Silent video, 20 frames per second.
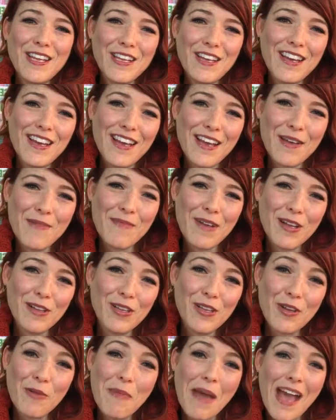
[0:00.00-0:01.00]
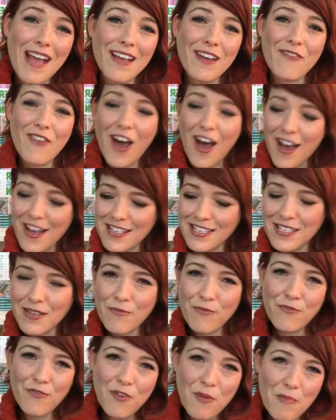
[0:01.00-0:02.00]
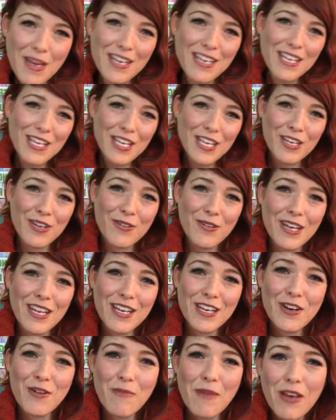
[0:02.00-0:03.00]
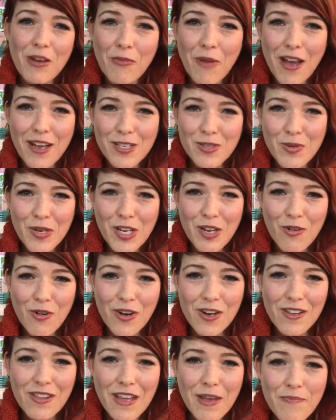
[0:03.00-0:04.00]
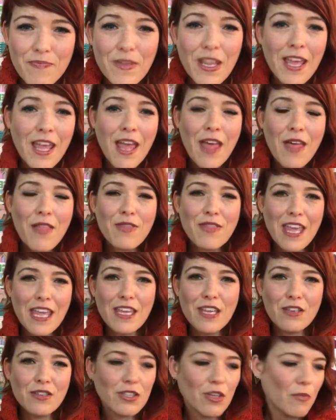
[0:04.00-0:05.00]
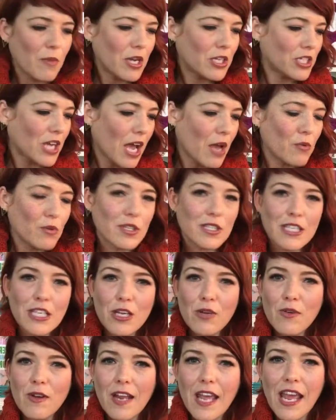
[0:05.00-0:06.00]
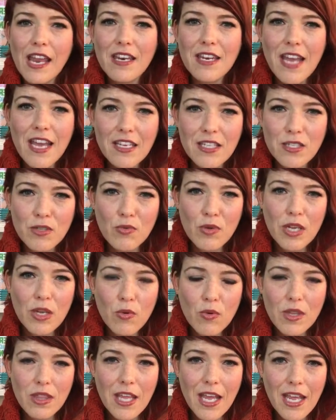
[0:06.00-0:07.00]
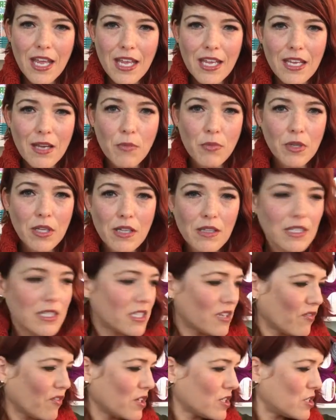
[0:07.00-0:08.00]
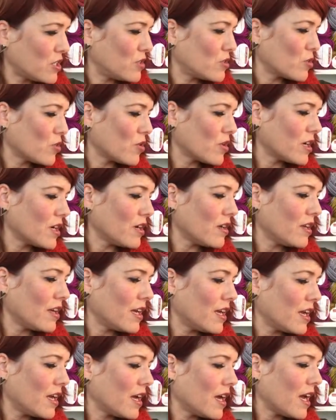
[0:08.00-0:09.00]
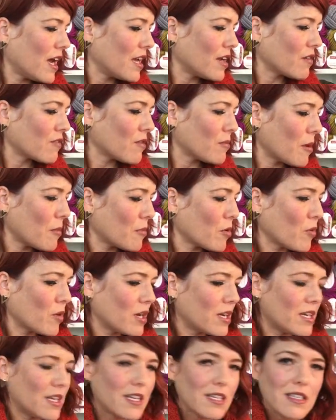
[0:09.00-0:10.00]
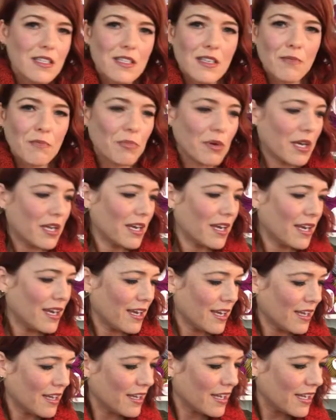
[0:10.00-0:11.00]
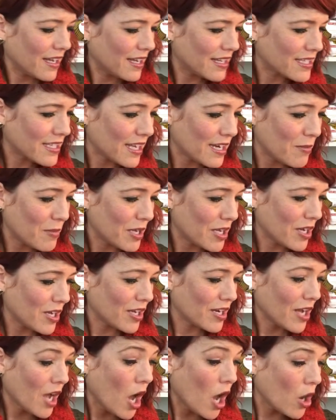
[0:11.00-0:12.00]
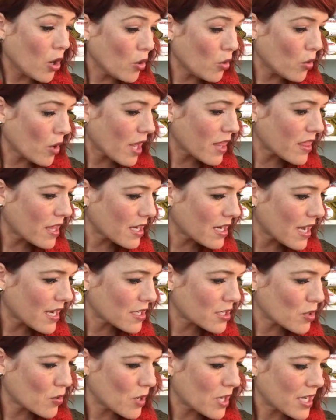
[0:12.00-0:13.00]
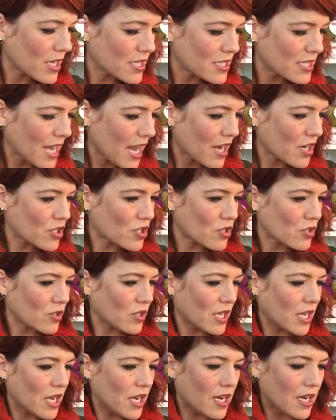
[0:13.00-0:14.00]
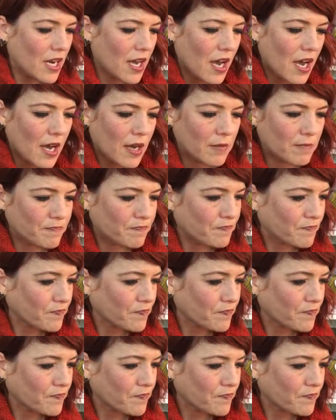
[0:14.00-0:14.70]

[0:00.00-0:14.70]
um, a little bag of awesome from me to you in your mailbox when you order them. Thank you so much. I will see you again next week with a completely different tutorial. I don't remember what it is, but uh, it's going to be good. Oh, I think next week is actually um,